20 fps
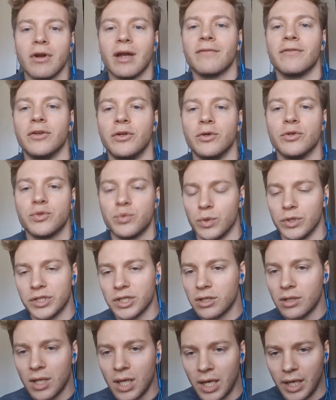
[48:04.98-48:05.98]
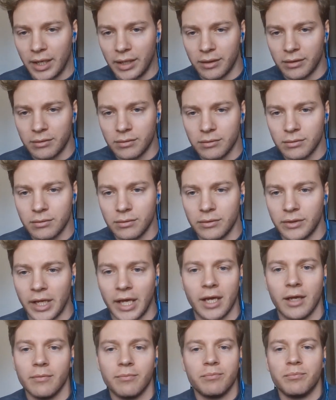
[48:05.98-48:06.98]
revenues would decline.
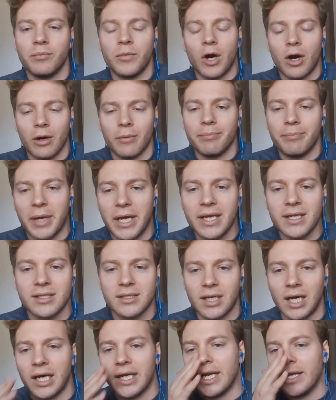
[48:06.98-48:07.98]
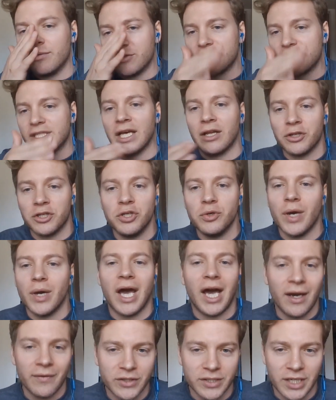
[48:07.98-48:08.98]
They are based on selling you
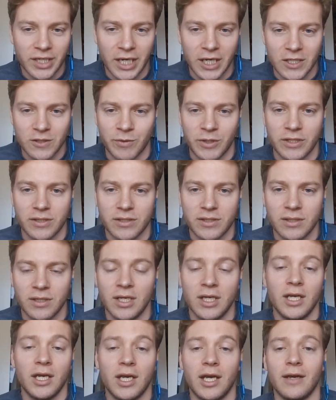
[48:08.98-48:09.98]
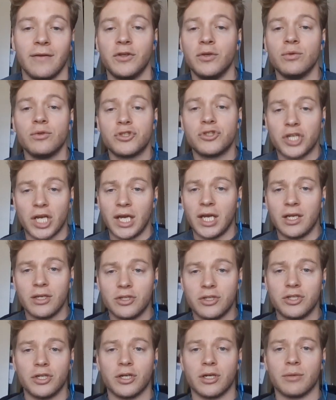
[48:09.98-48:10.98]
advertisements. If you
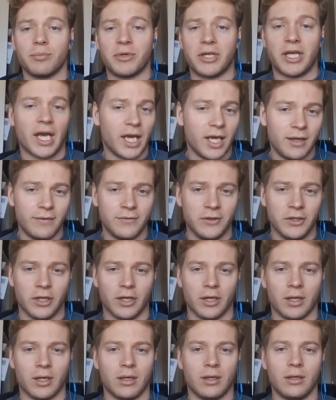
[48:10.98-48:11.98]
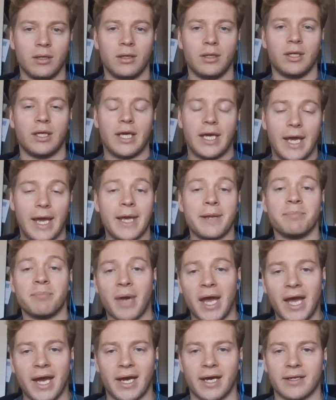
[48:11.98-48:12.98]
change your behavior en
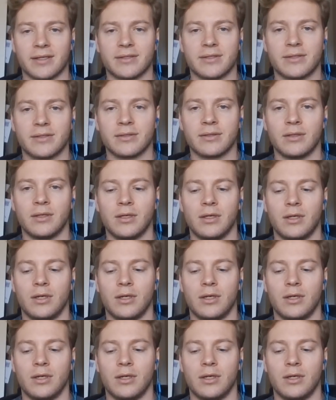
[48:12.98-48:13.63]
masse,